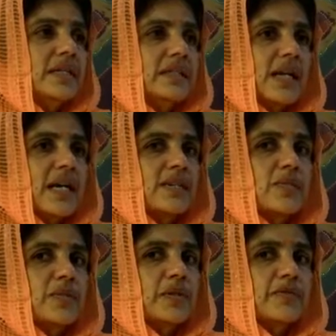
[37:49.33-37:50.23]
trying to
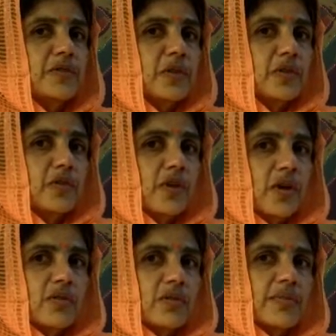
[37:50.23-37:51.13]
put forth
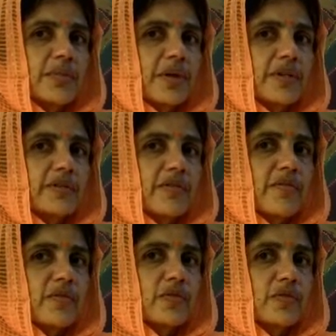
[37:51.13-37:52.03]
your own point of
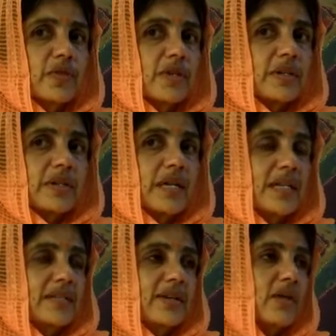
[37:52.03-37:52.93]
view so it
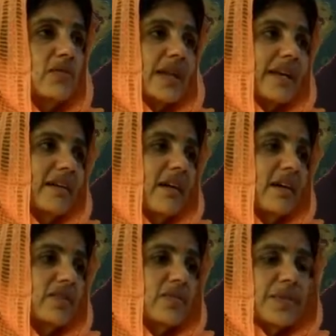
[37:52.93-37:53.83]
really sounds like an
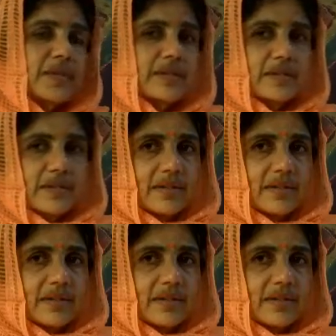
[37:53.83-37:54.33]
argument